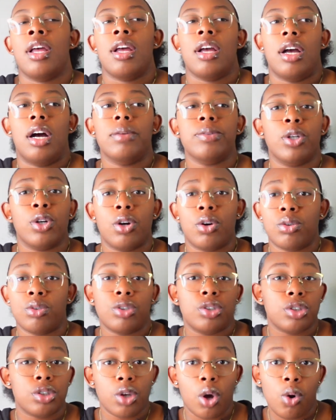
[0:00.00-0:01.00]
on your own
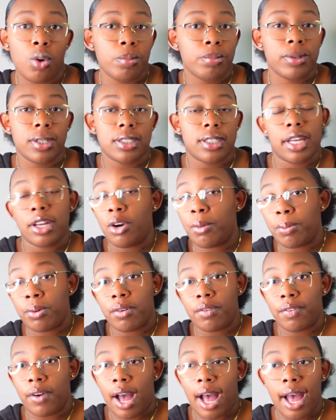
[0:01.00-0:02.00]
soap, because they don't
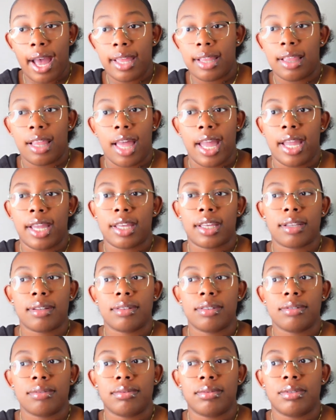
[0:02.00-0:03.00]
provide like
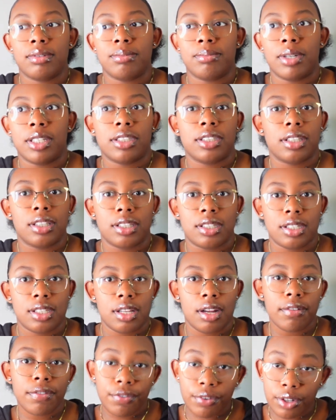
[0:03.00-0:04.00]
much of the
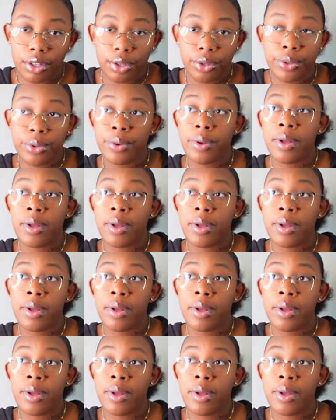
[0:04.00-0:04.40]
stuff for you.